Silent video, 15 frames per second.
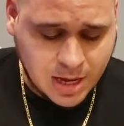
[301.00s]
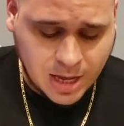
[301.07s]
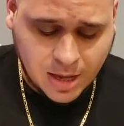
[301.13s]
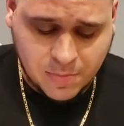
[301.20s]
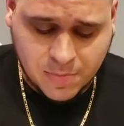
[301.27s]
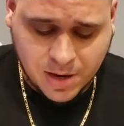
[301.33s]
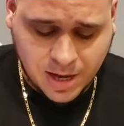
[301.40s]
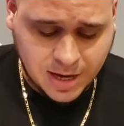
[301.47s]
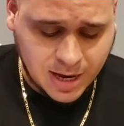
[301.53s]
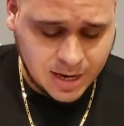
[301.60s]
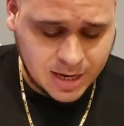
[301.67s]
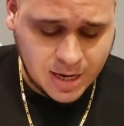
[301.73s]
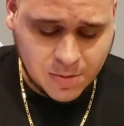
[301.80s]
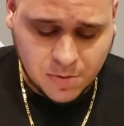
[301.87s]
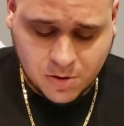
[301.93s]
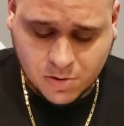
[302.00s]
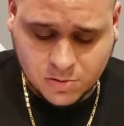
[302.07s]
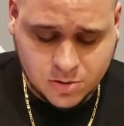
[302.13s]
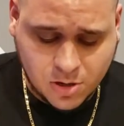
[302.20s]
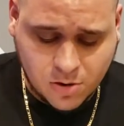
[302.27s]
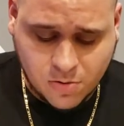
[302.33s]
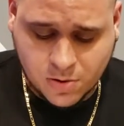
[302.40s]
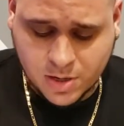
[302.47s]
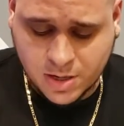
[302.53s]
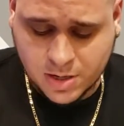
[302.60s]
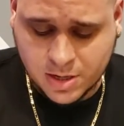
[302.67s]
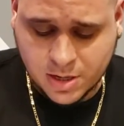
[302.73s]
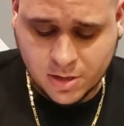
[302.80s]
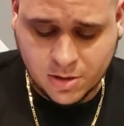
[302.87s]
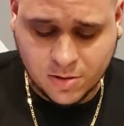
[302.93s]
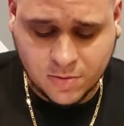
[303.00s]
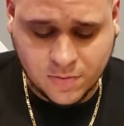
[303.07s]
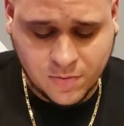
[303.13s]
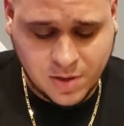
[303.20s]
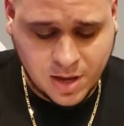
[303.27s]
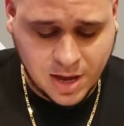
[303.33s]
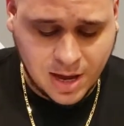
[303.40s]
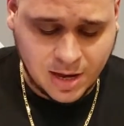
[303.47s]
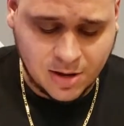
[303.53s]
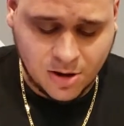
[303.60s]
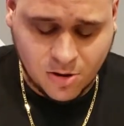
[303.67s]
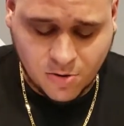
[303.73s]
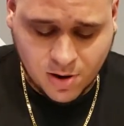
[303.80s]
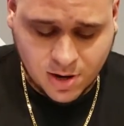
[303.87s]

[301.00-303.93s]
I got chemicals going in here. I know